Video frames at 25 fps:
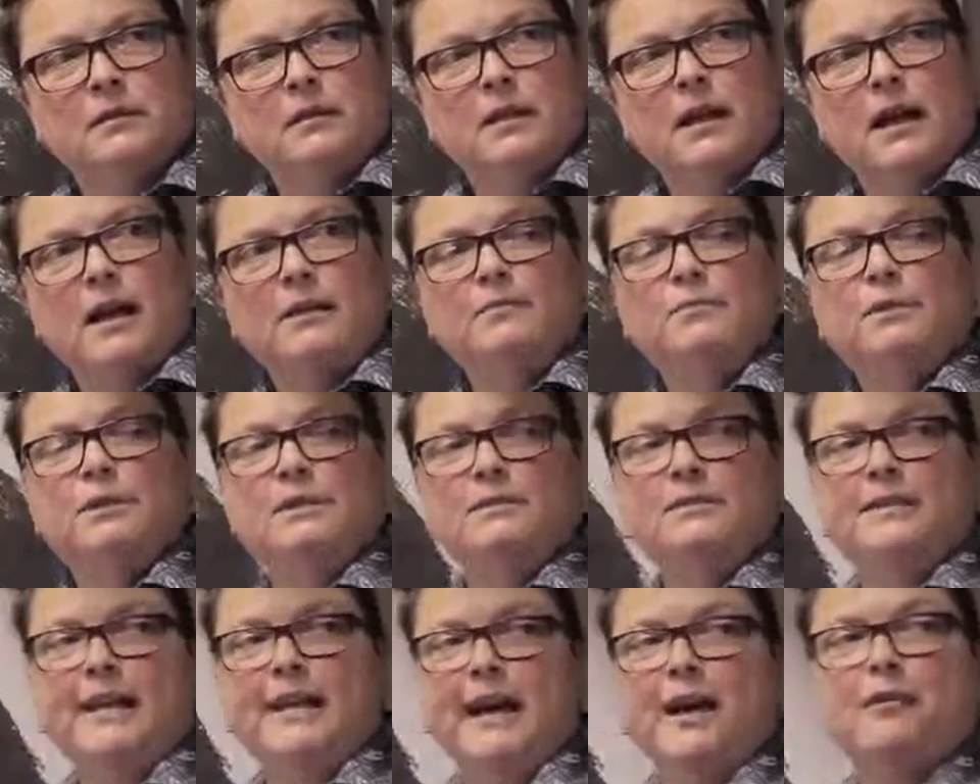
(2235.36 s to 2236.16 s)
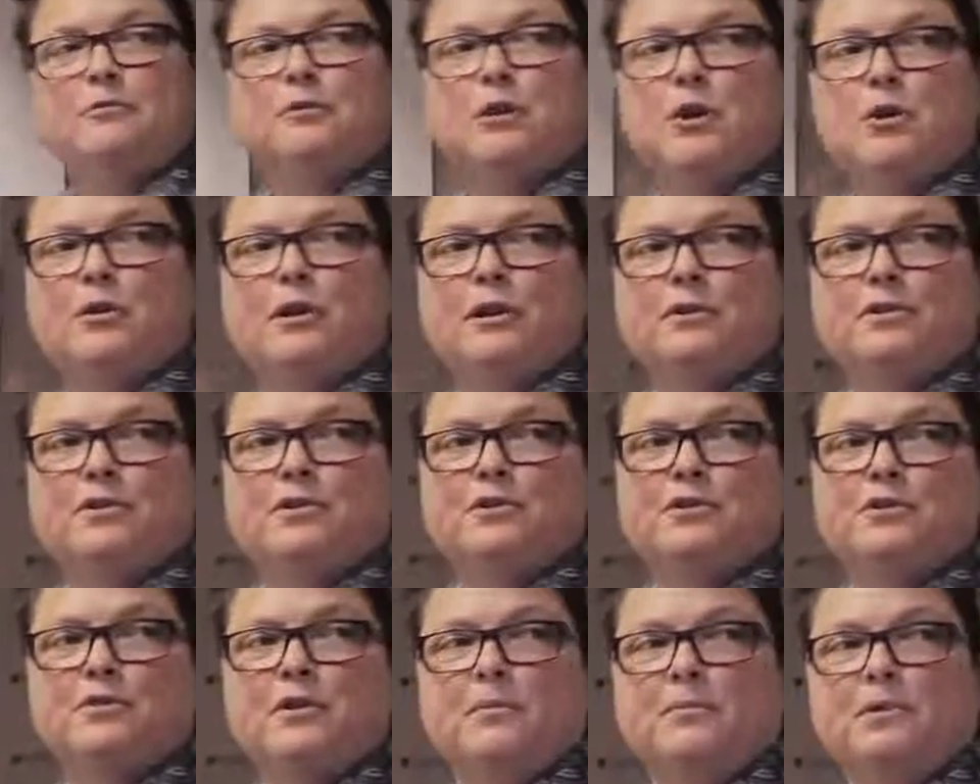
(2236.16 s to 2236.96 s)
I wouldn't download and
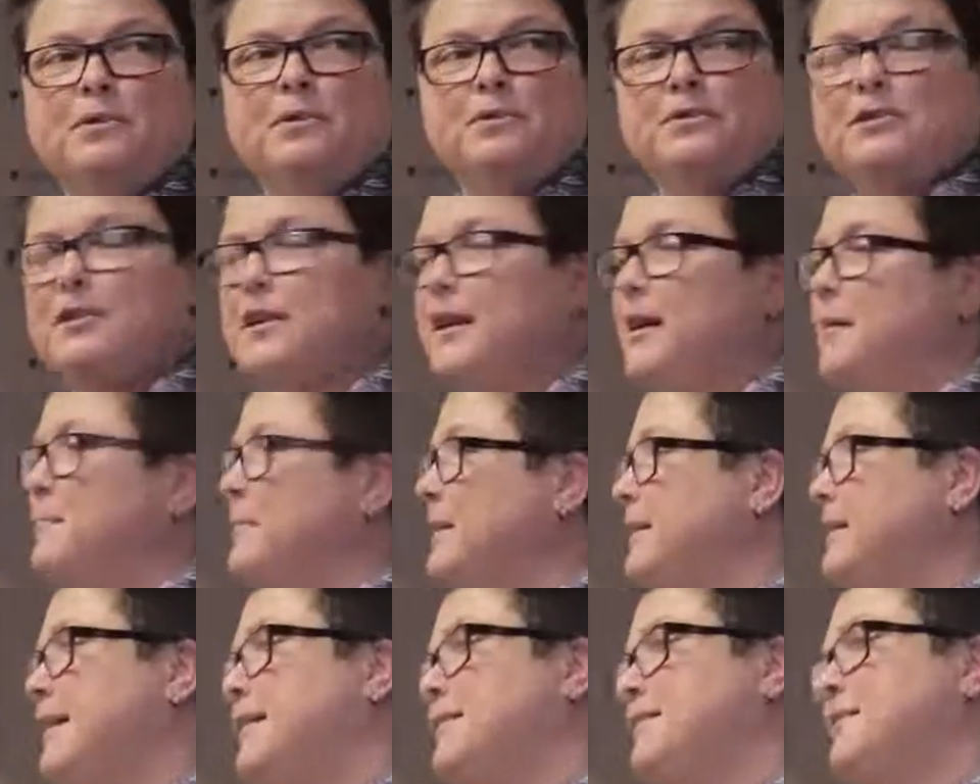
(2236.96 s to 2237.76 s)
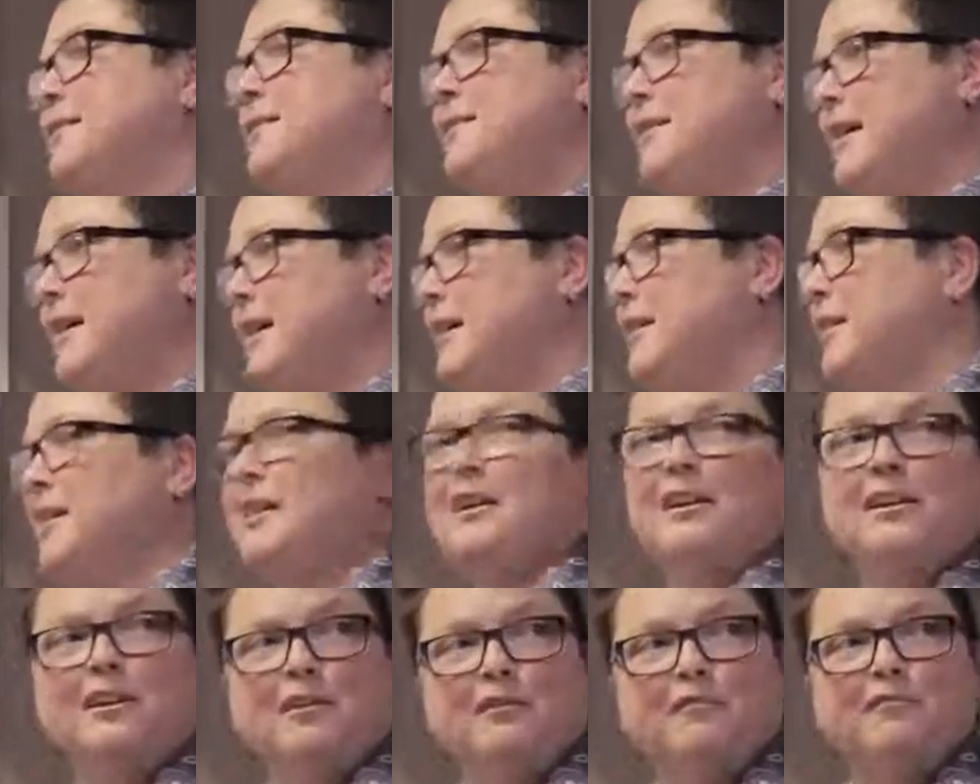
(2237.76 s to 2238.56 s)
distribute stuff. I mean, that's taking it
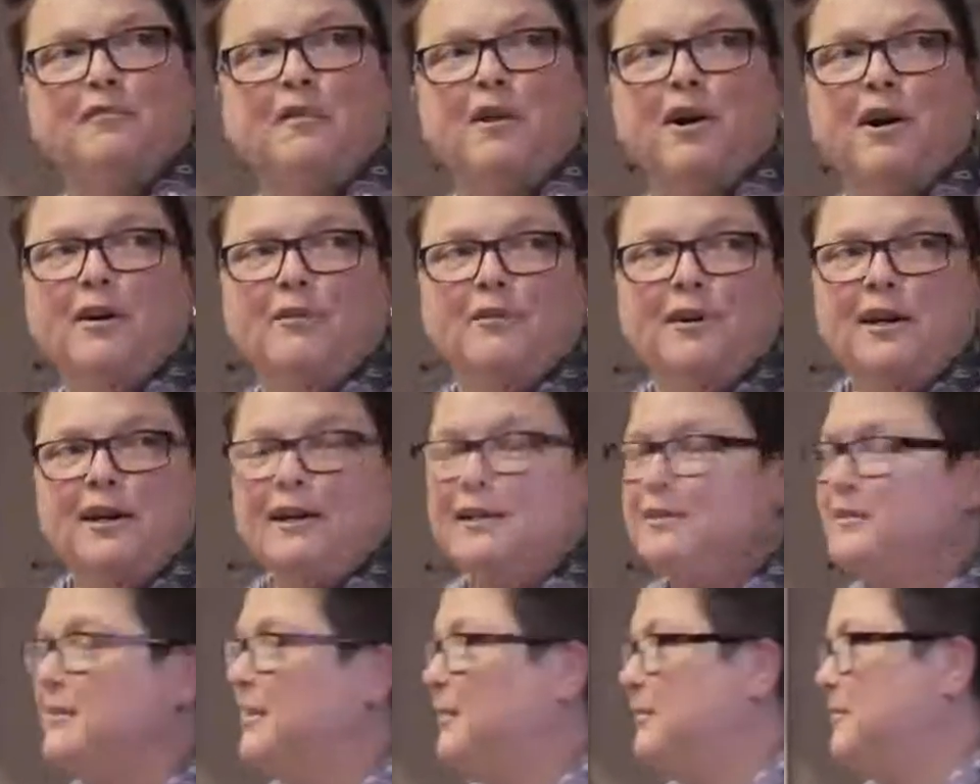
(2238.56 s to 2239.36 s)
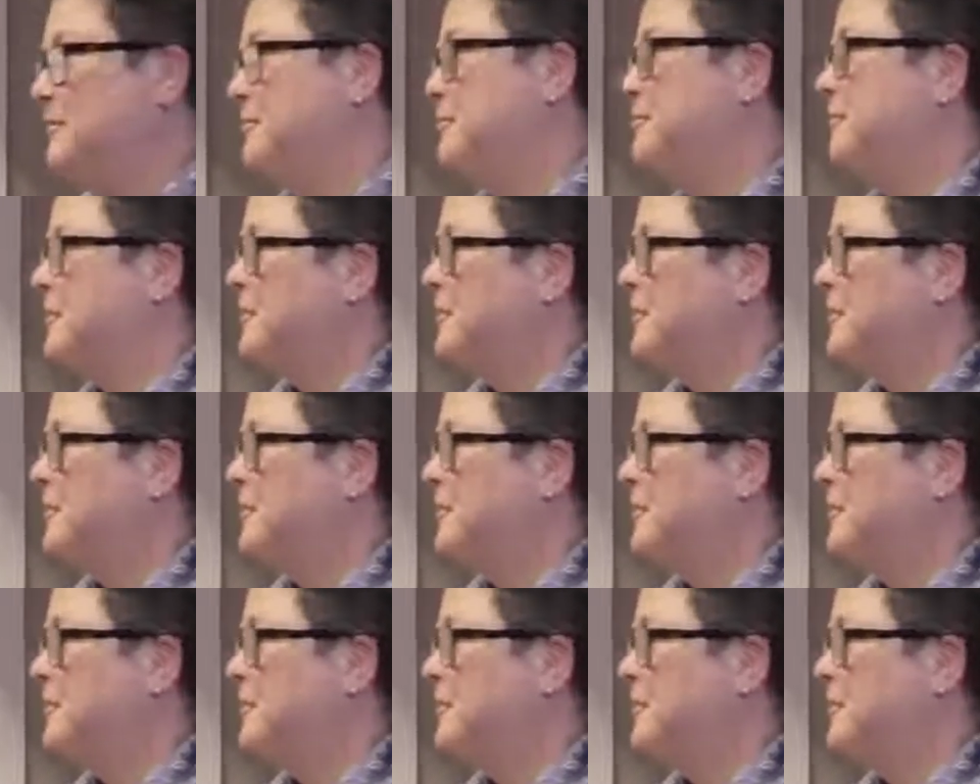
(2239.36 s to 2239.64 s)
a little far, right? And,